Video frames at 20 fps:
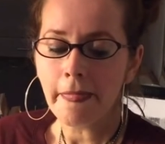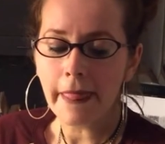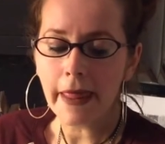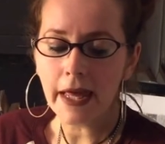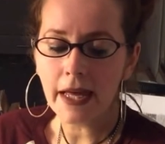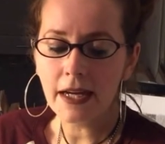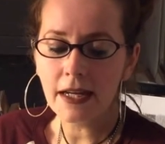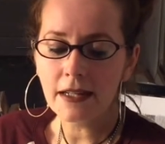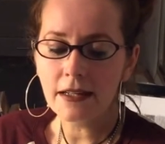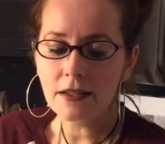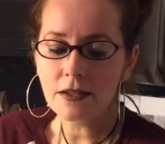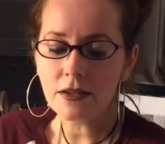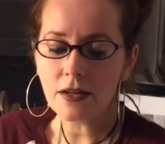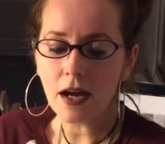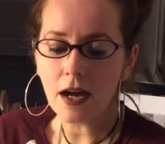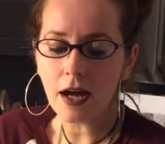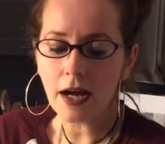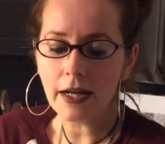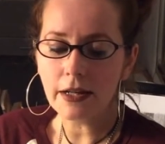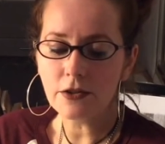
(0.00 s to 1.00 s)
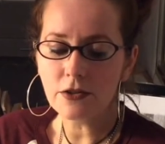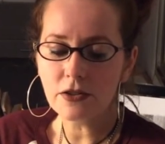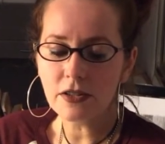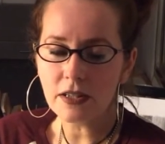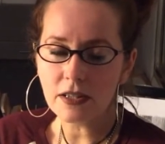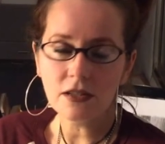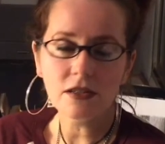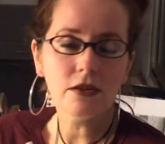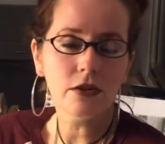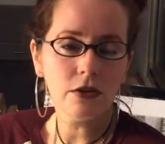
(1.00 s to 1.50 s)
and I
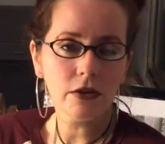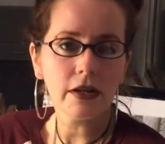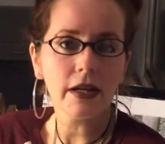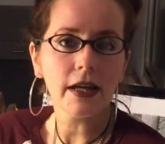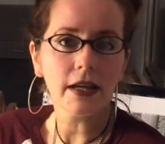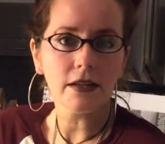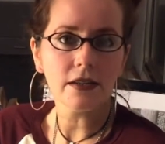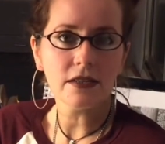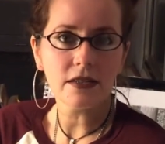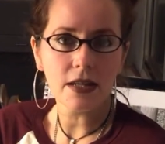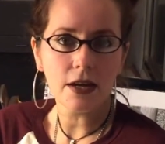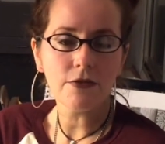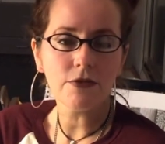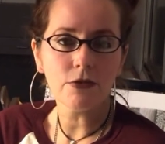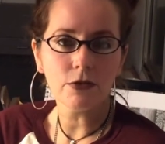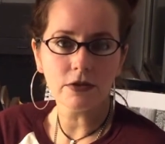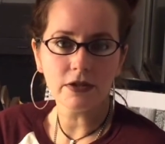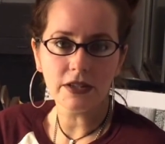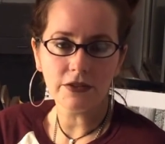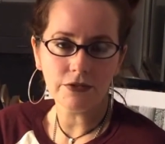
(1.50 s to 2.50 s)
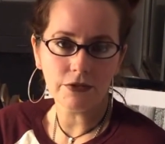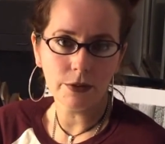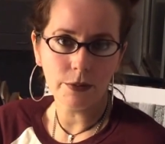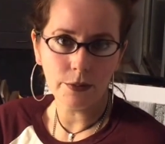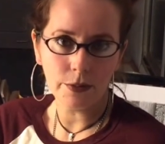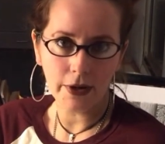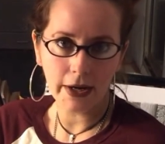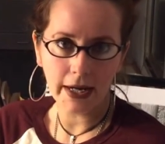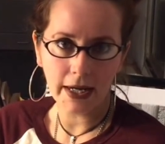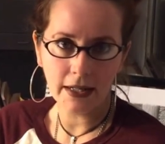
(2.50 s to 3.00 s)
did look at several different
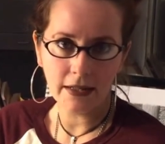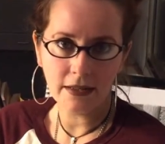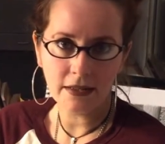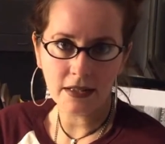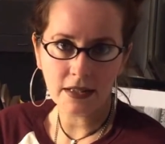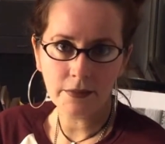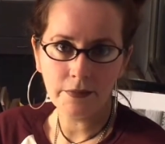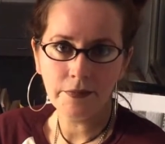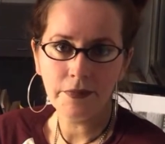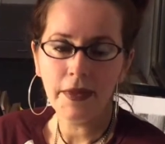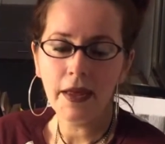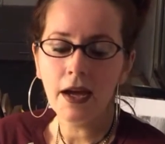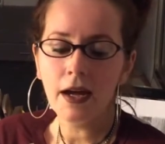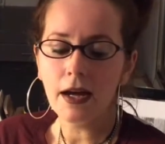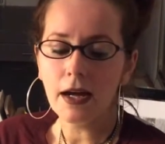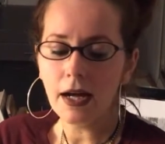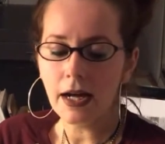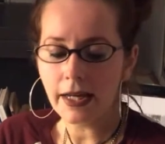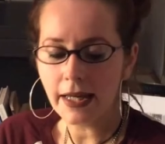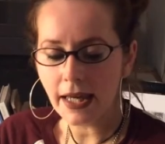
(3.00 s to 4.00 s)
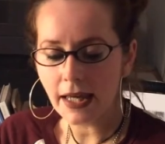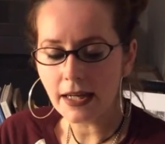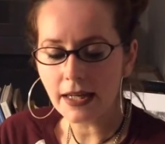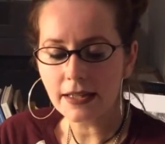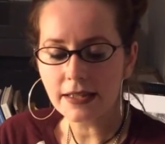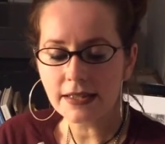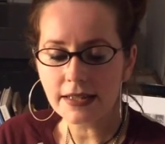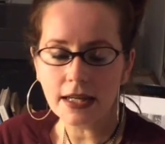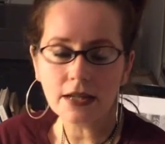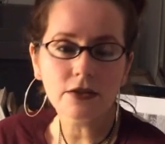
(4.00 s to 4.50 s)
brands. Again, I
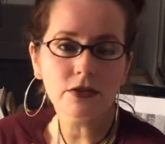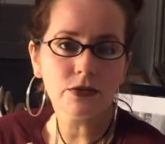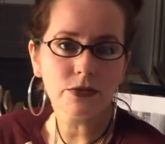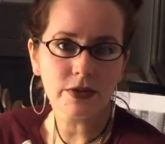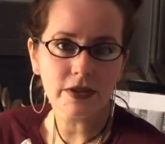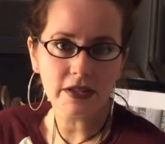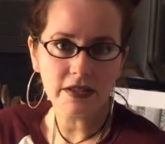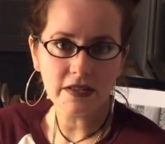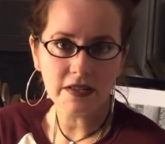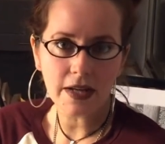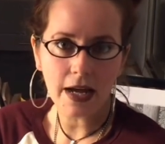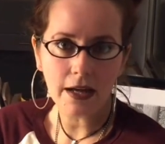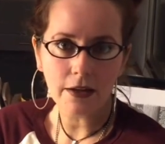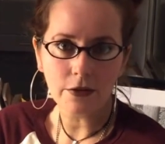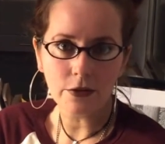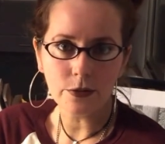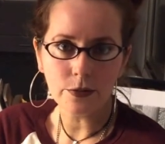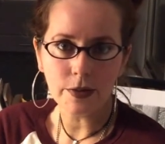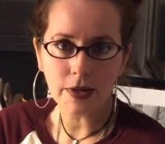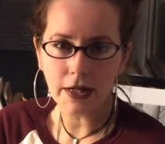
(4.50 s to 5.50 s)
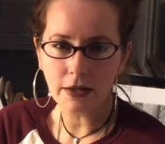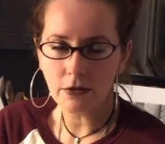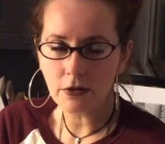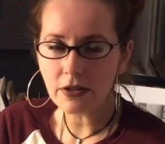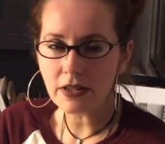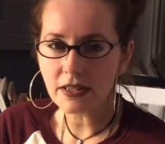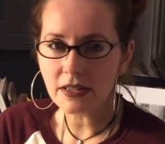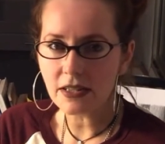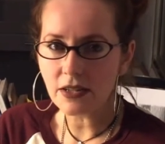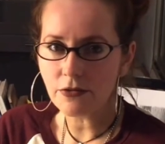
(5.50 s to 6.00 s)
settled with the Staedtler, but I
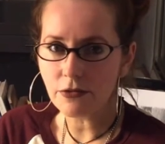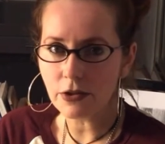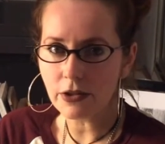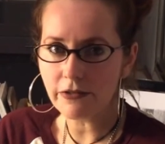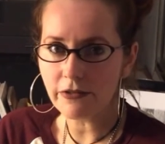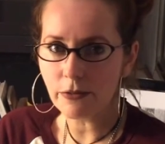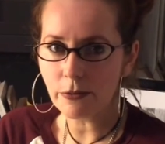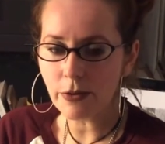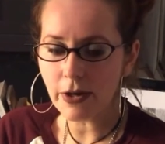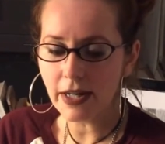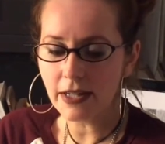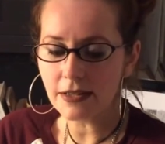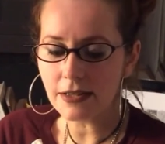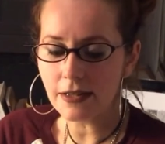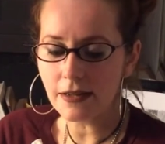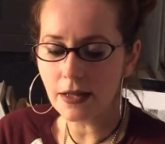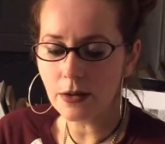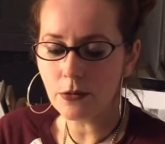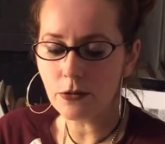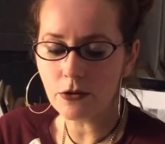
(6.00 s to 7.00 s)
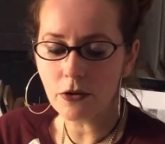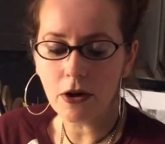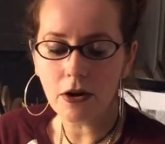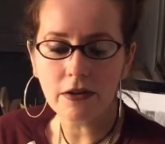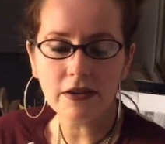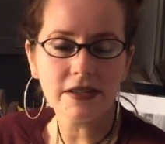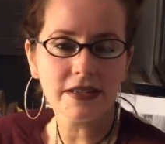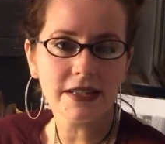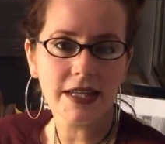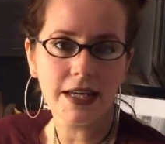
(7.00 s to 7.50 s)
looked at several different brands, and they were all
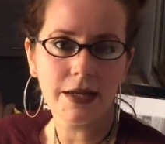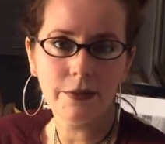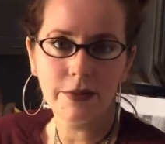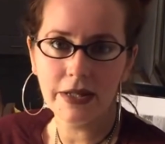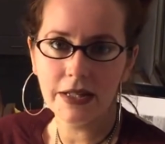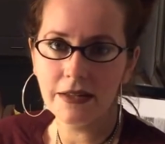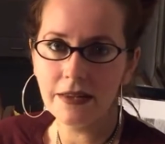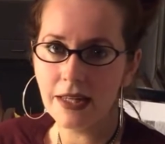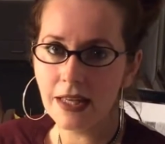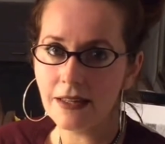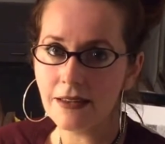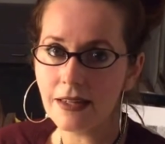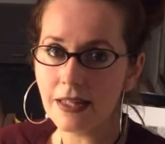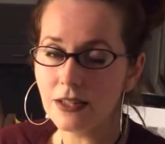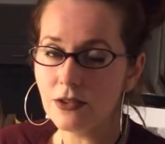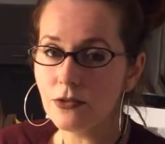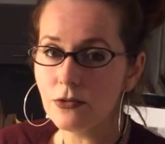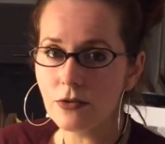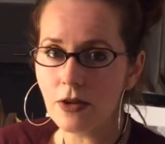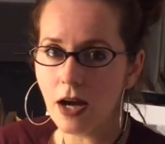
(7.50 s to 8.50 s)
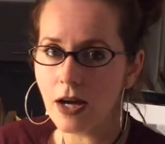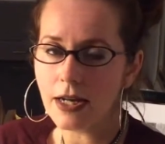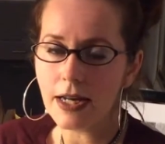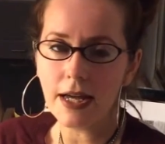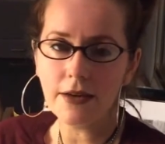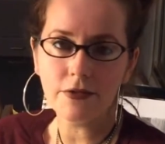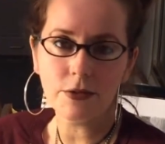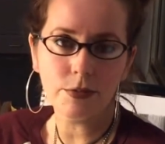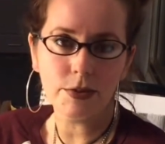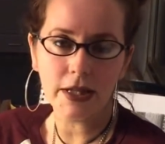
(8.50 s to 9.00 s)
the same in that they do not
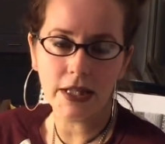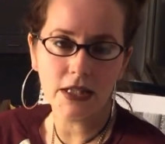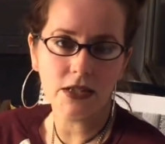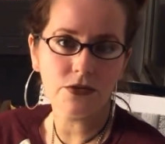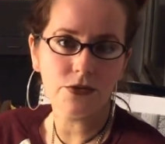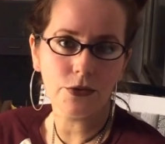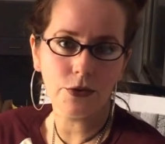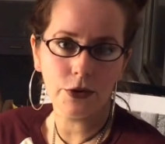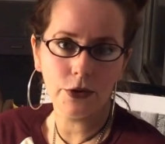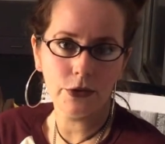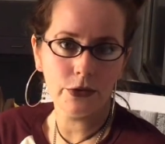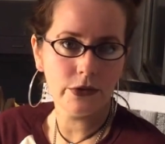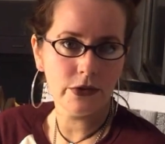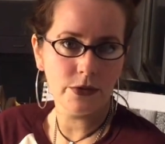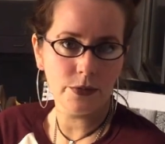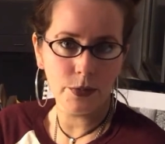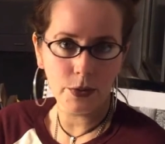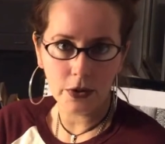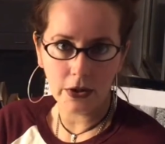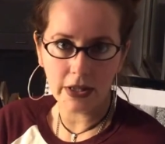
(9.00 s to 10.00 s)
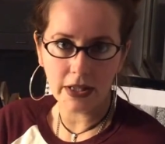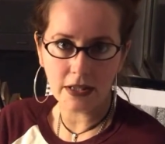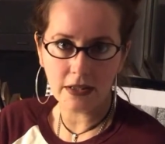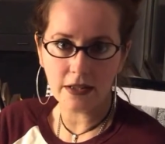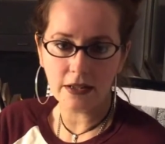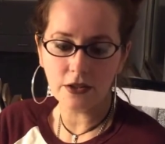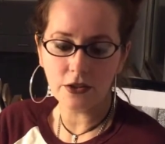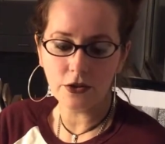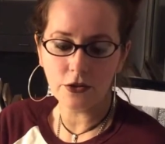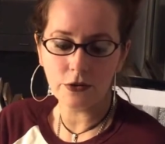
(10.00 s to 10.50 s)
have a place for you to put
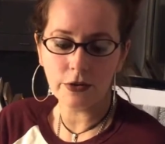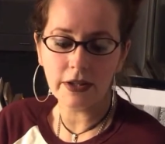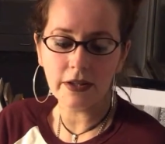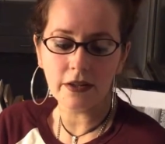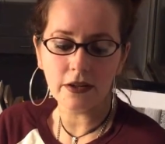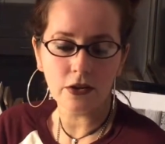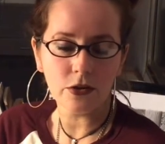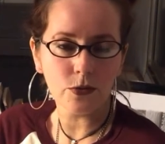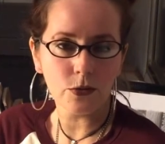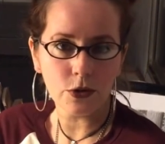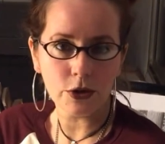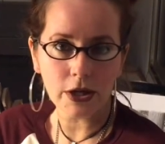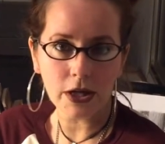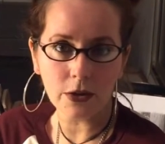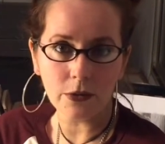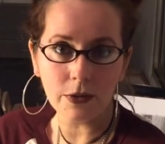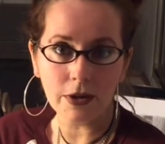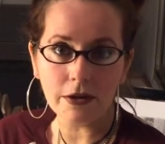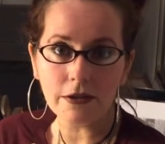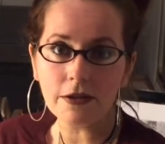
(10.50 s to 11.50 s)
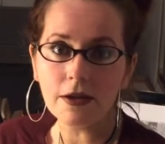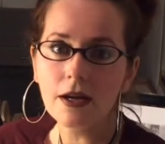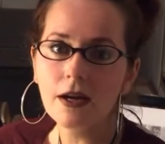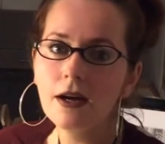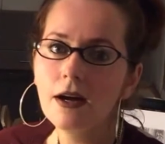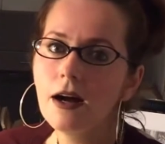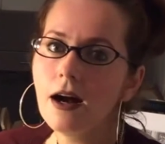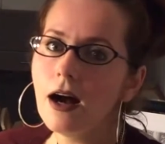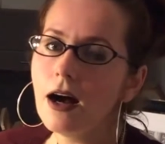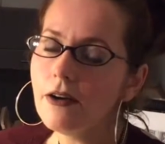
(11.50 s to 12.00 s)
the degree that you're working with.
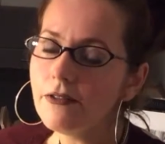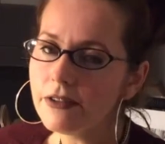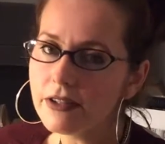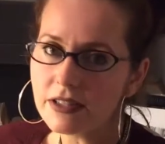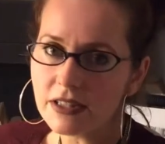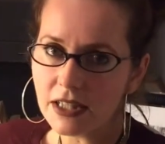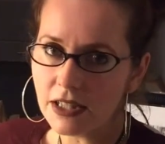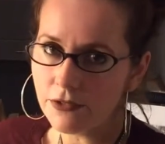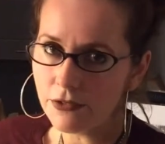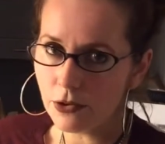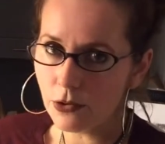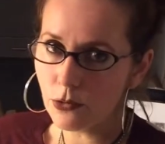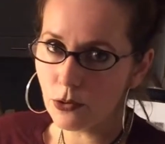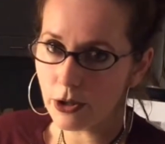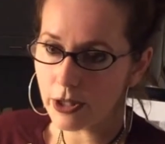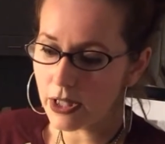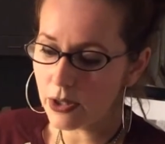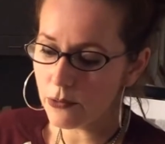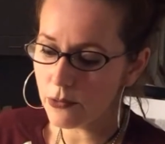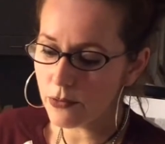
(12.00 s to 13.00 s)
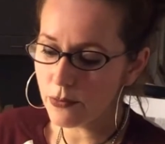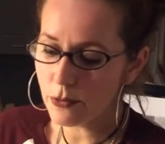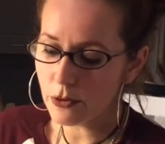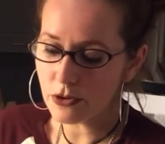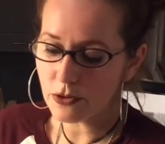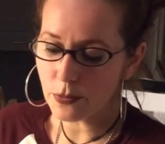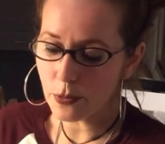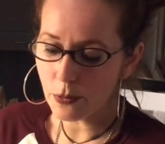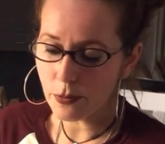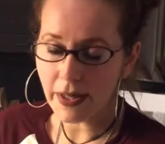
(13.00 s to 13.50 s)
Obviously, if you're working with
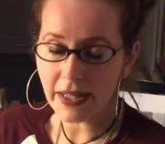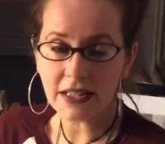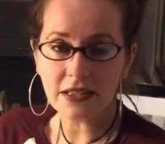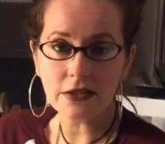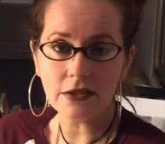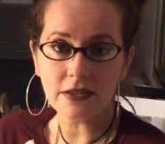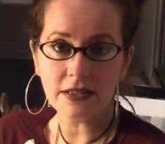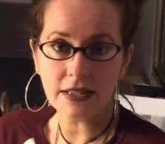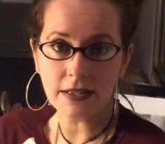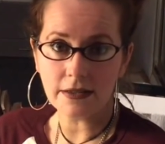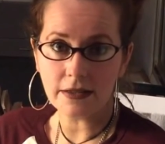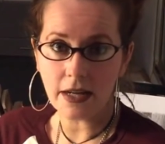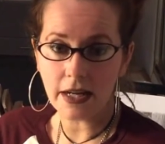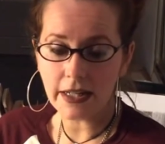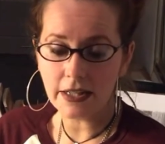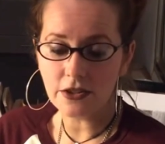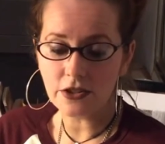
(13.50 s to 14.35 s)
multiple pencils, as I